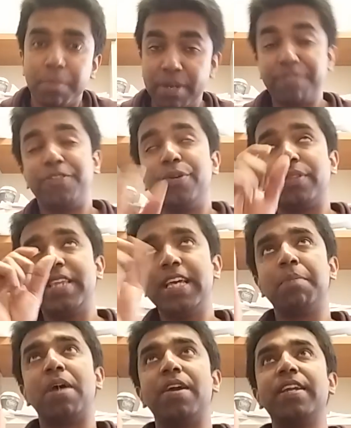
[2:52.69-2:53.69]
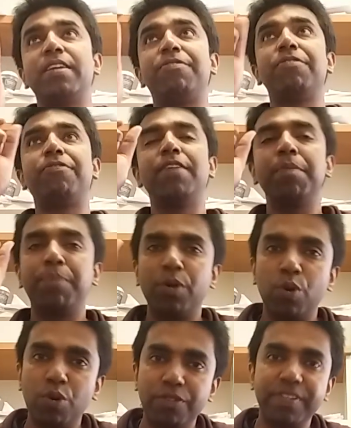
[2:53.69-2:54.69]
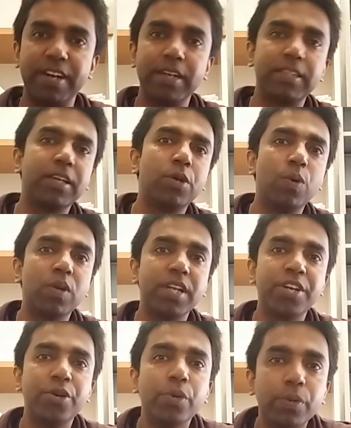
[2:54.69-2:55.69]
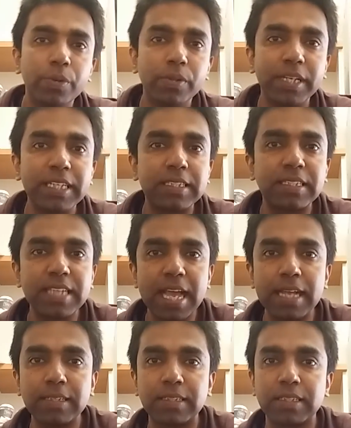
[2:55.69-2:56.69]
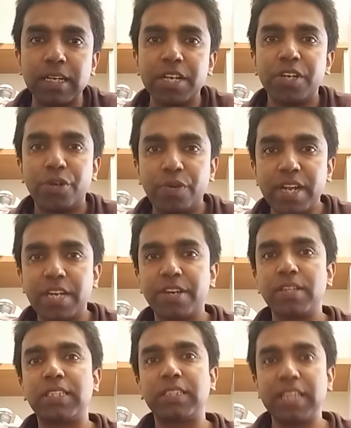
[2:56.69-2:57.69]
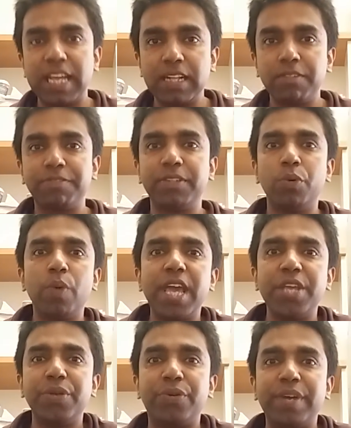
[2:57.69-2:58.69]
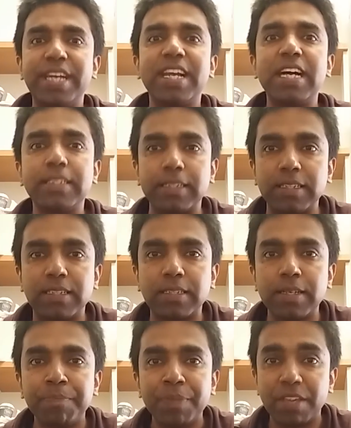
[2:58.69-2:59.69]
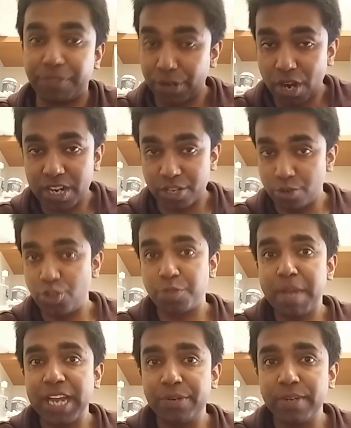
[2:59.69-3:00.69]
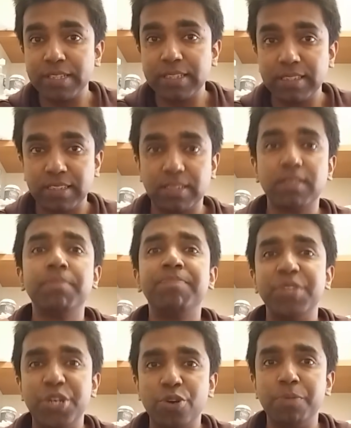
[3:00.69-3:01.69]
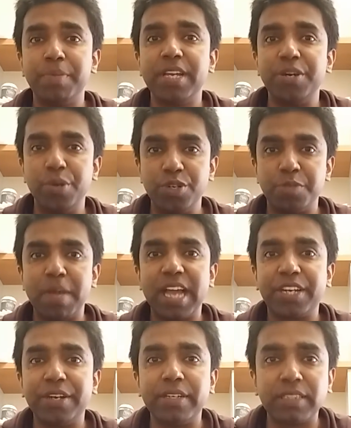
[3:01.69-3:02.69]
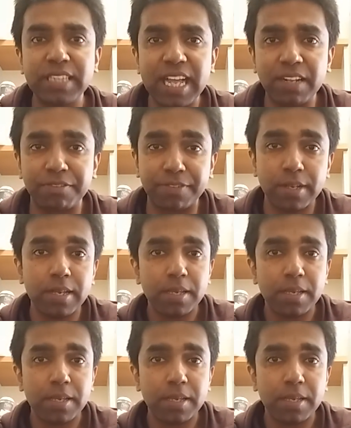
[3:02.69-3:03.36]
But if you think about it, if you flip over the golden rule, it says treat yourself the way you treat others. If you're not a douchebag to others, don't be a douchebag to yourself.